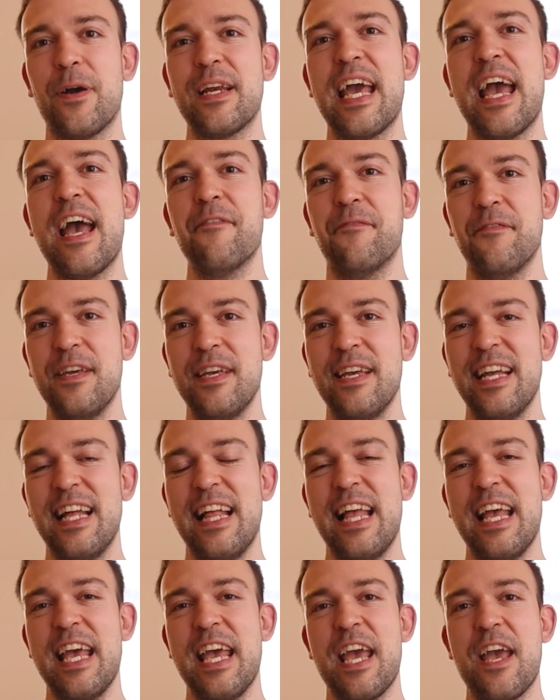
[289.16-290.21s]
heavy.
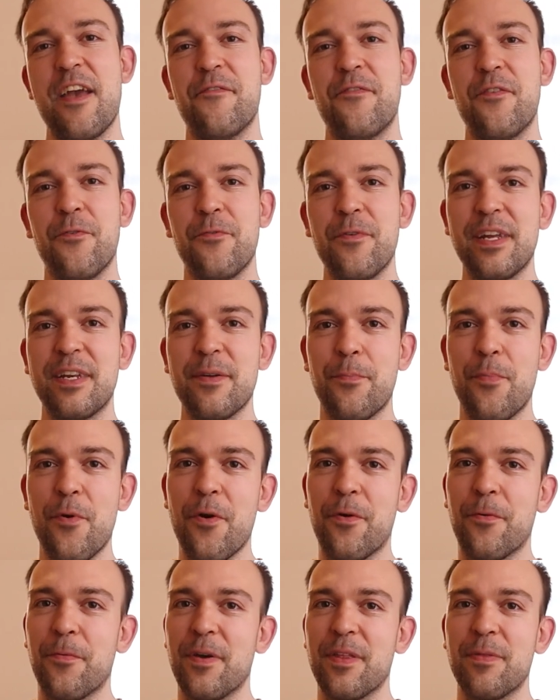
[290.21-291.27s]
if you read a
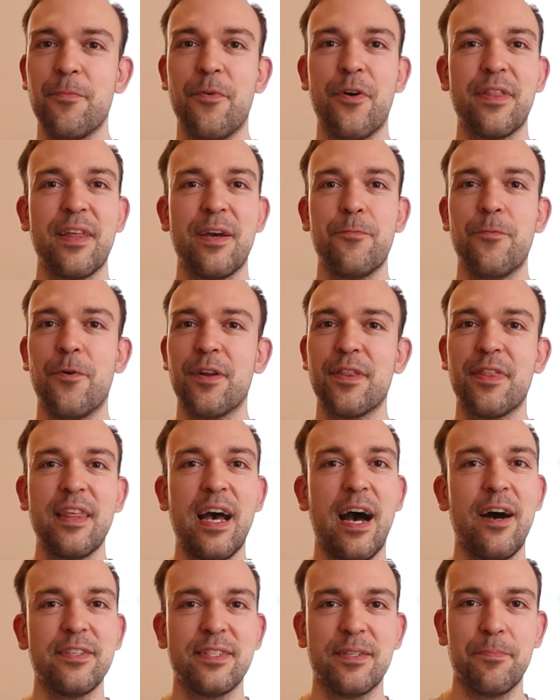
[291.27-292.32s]
book with more than
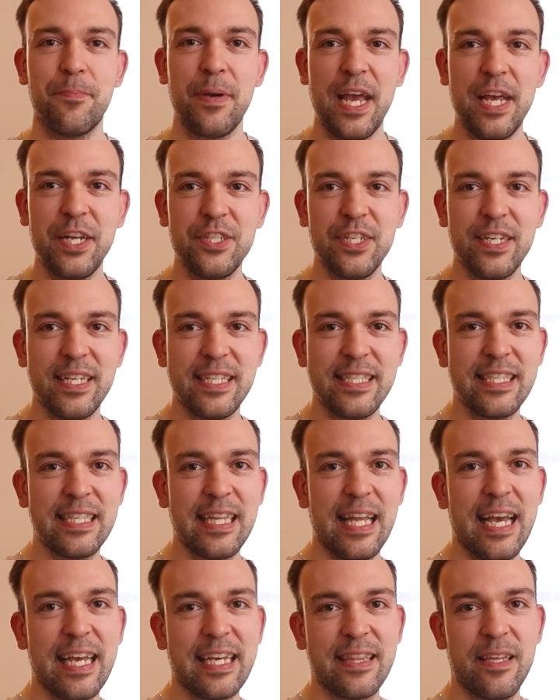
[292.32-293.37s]
1,000 pages,
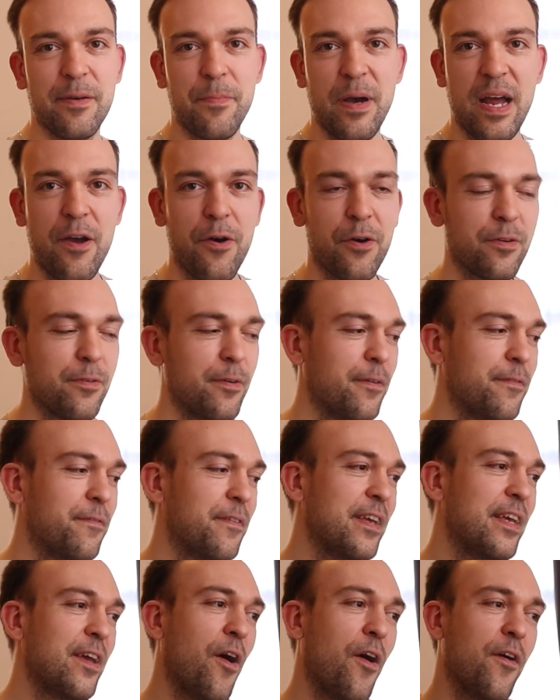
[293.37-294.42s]
like the
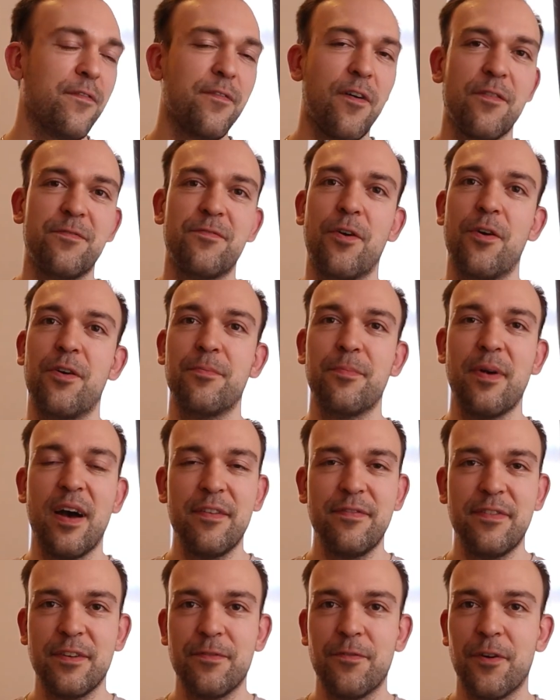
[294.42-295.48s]
biography of Warren
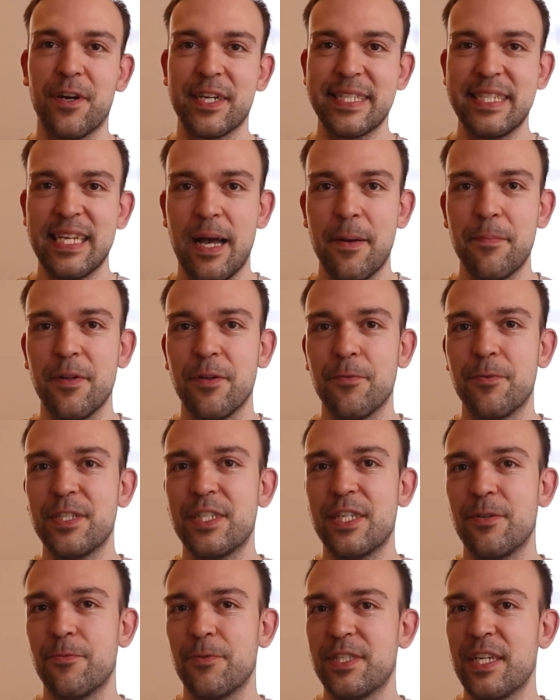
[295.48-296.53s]
Buffett, for example,
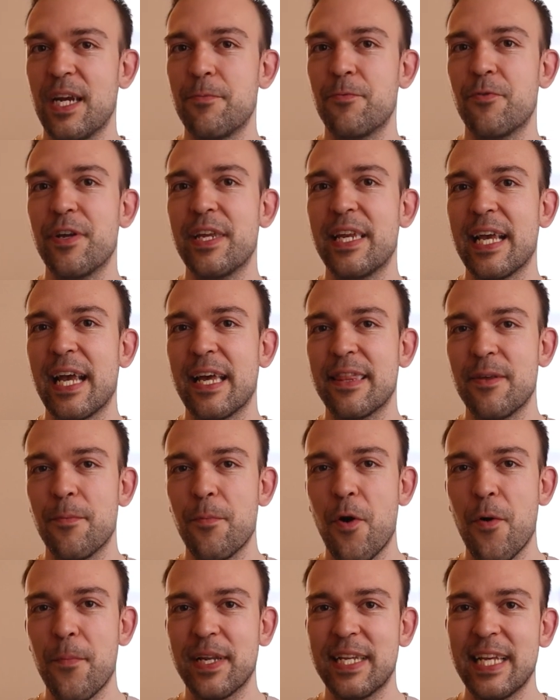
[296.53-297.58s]
which I'm reading at the
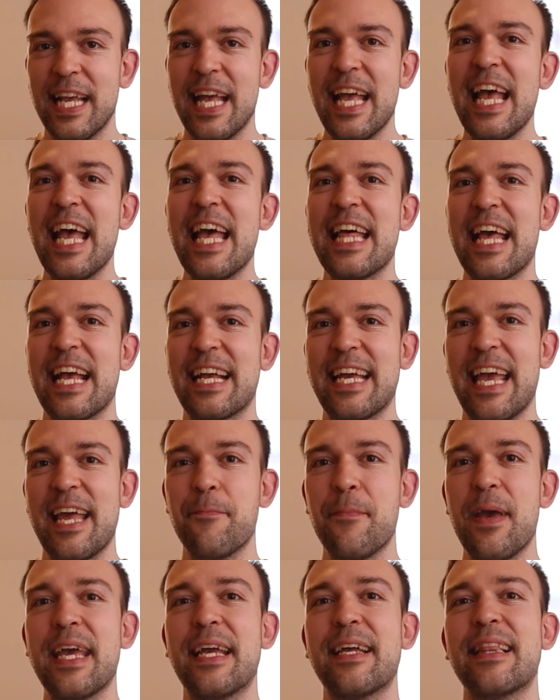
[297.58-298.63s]
moment, it
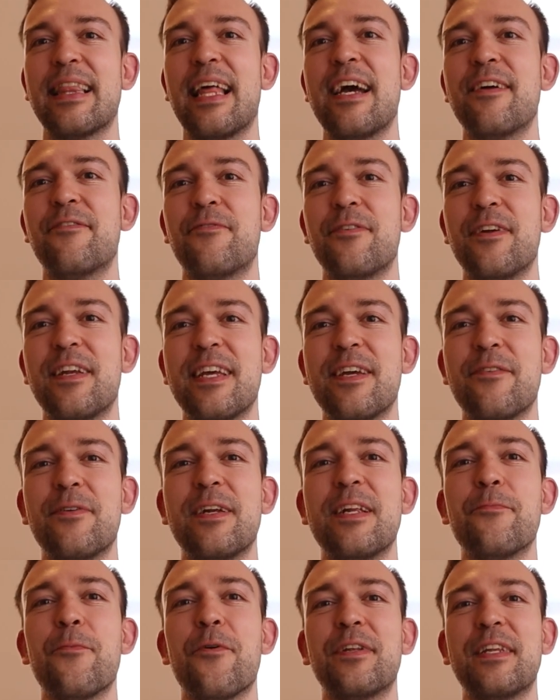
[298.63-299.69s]
can make life really,
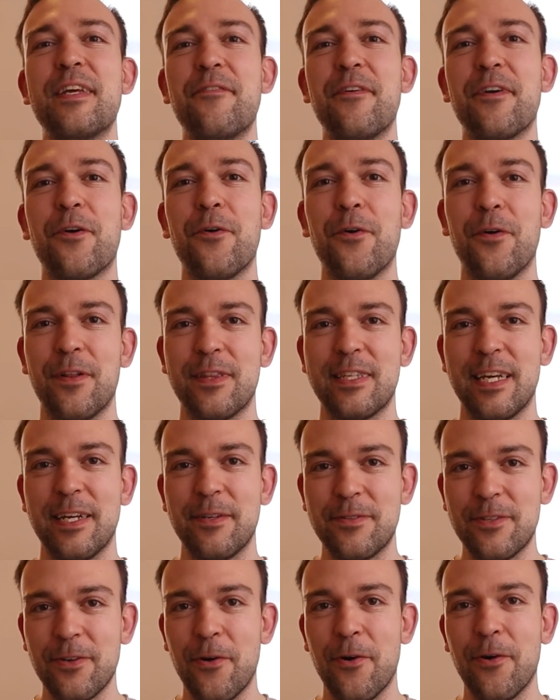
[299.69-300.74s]
really more difficult
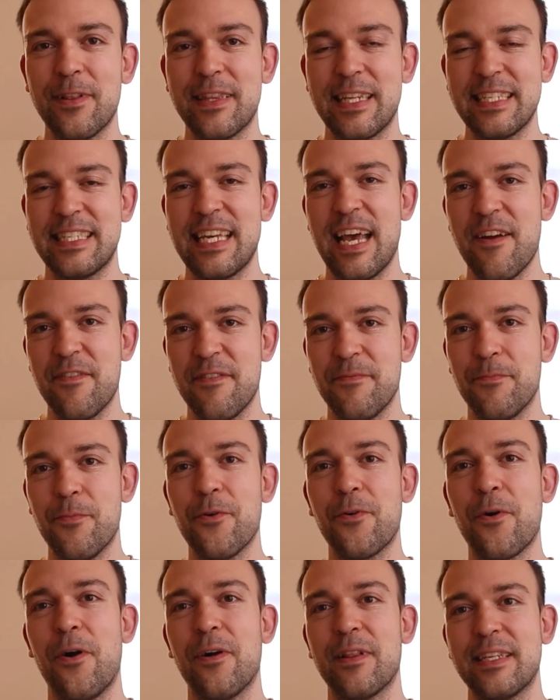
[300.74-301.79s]
to hold this heavy
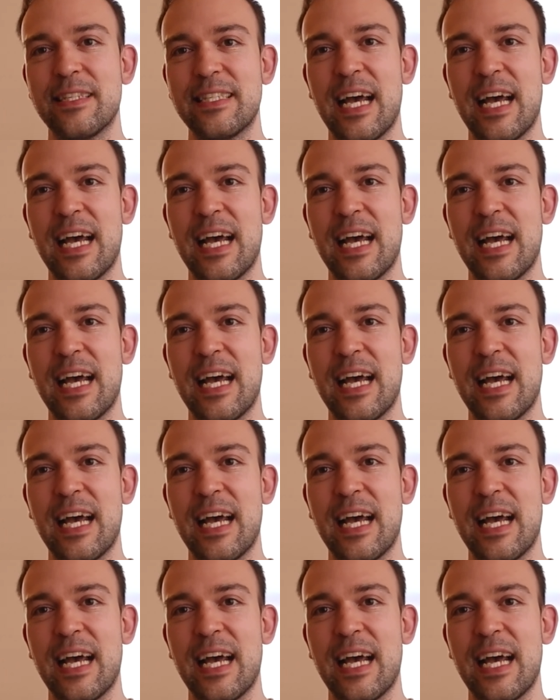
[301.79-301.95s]
book all the